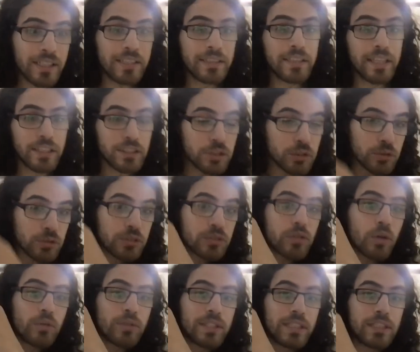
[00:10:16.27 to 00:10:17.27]
Then you'll
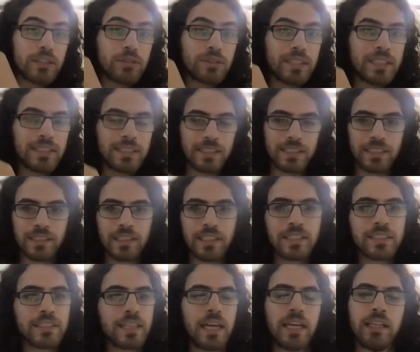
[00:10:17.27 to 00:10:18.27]
slowly increase this
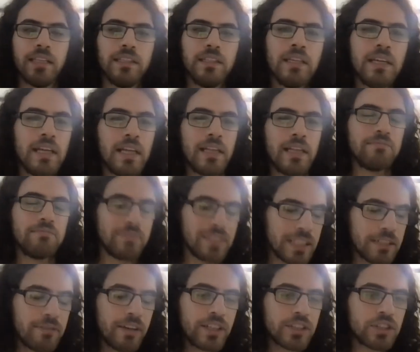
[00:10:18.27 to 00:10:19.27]
list, and
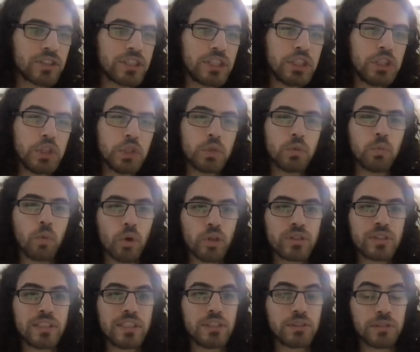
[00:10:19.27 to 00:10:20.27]
eventually you
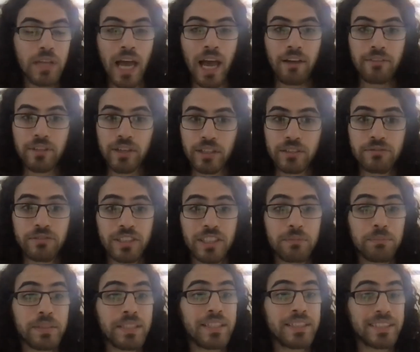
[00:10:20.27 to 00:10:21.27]
won't need to have gut feeling
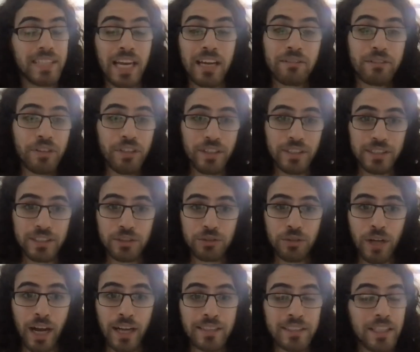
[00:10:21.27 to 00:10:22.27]
because everything is
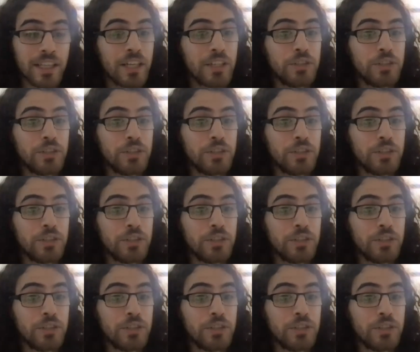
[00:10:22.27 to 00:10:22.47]
tracked.